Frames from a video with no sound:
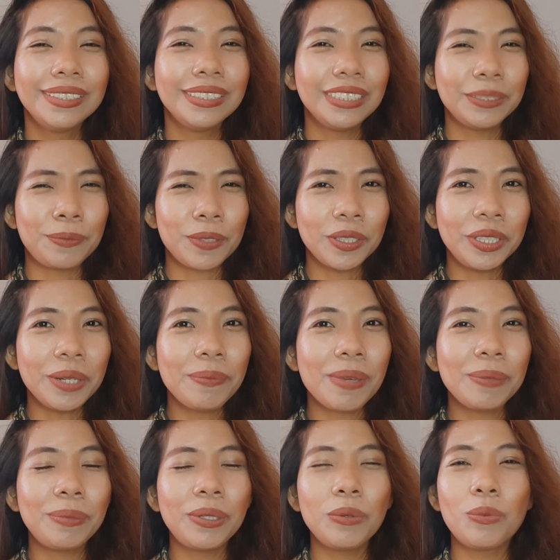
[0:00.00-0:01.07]
If you
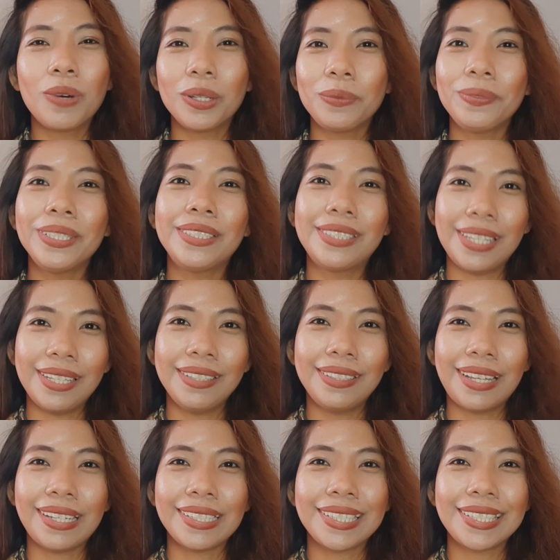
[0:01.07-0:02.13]
remember what we did
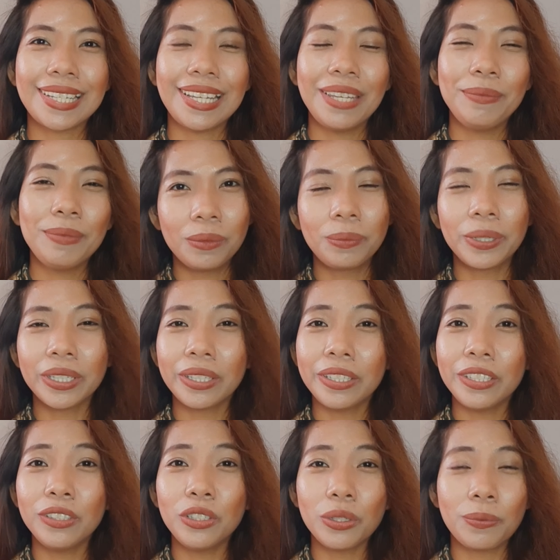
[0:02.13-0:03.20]
last time, we're
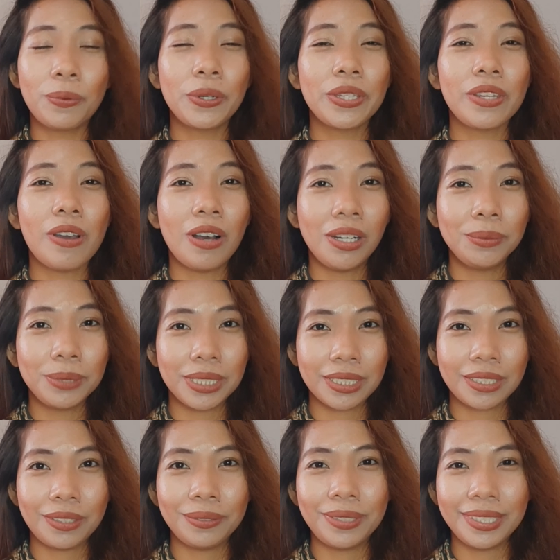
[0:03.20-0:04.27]
gonna look for the
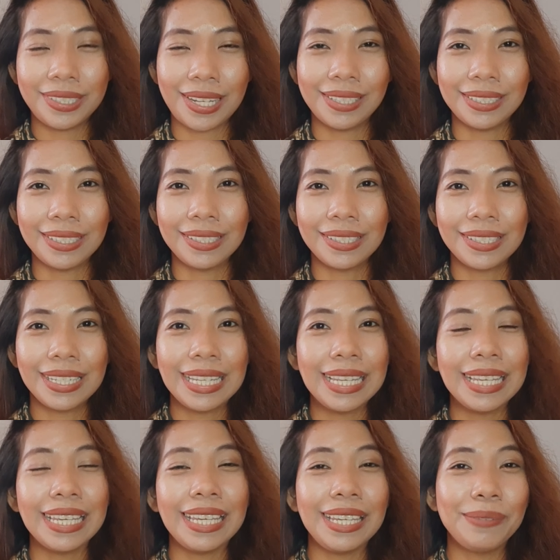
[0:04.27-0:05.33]
object of the sentence
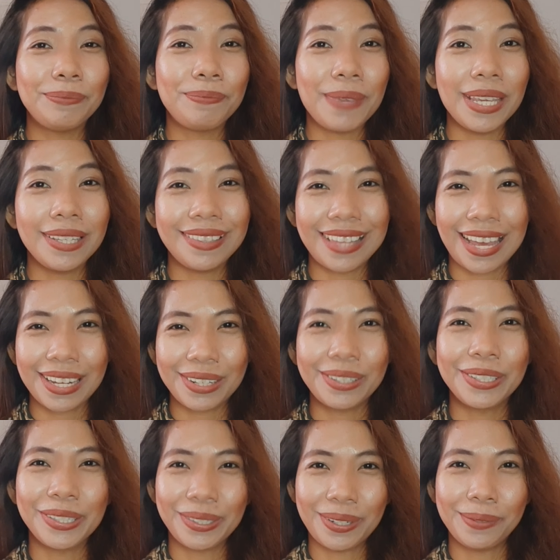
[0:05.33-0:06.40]
and make that
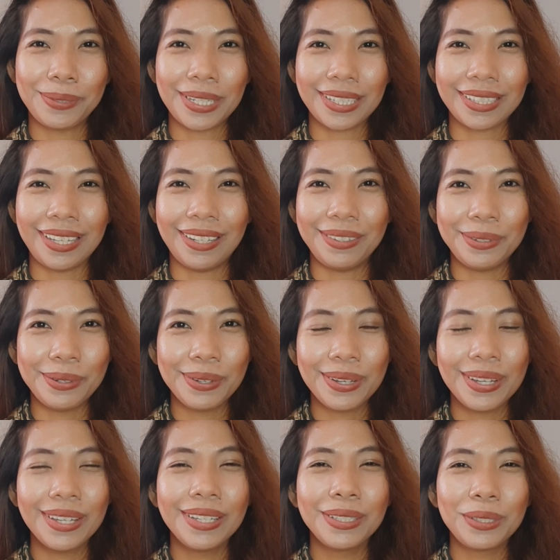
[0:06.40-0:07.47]
our subject now.
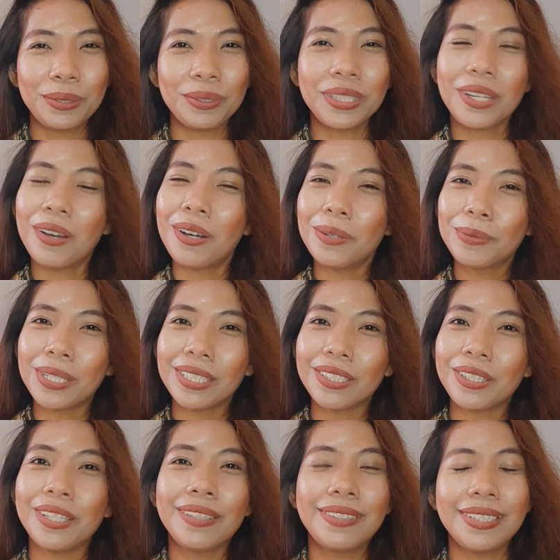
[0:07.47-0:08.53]
So the
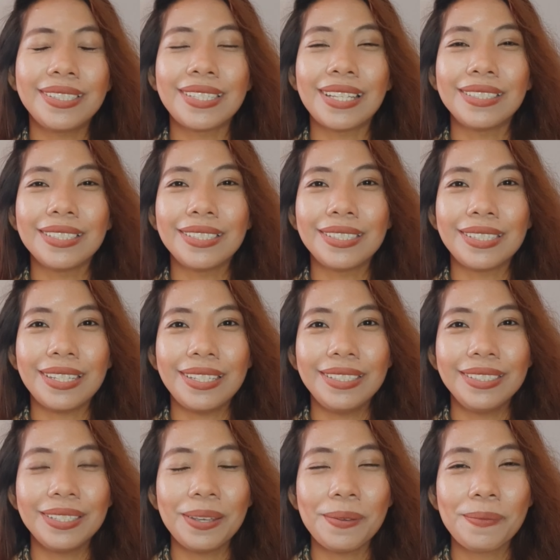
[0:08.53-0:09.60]
object in this sentence is